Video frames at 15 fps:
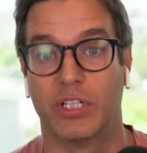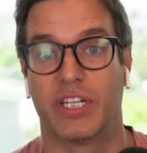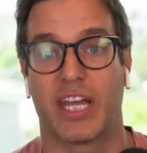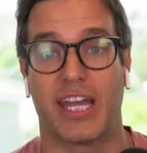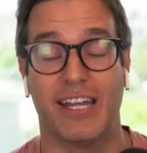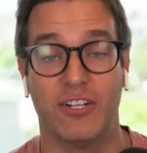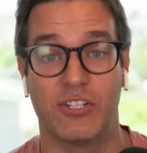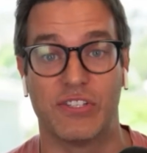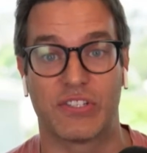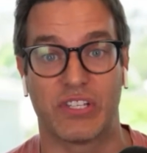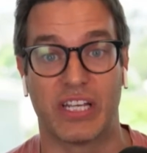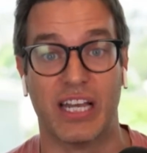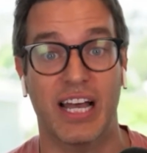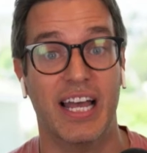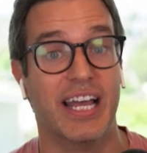agency
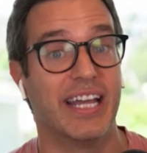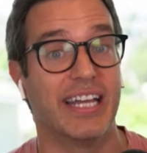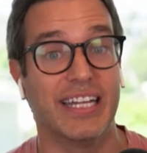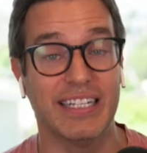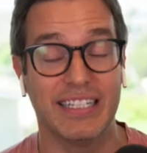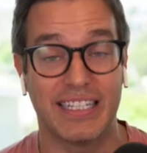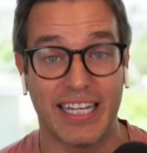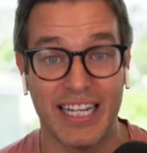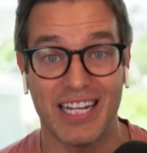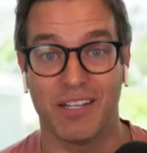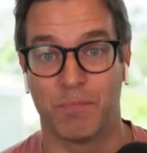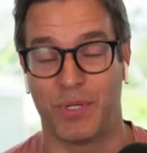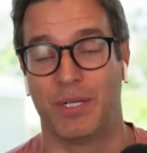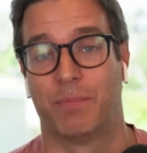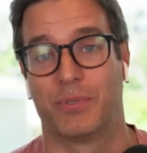in getting
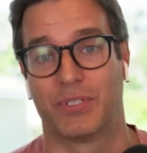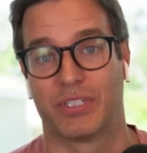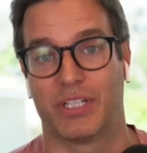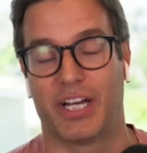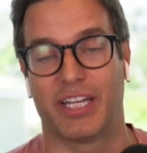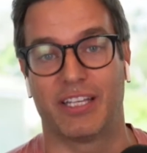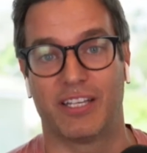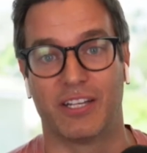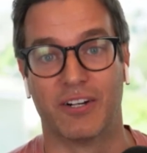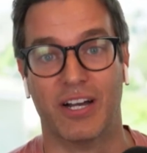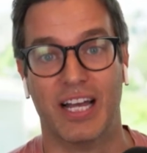people to like you.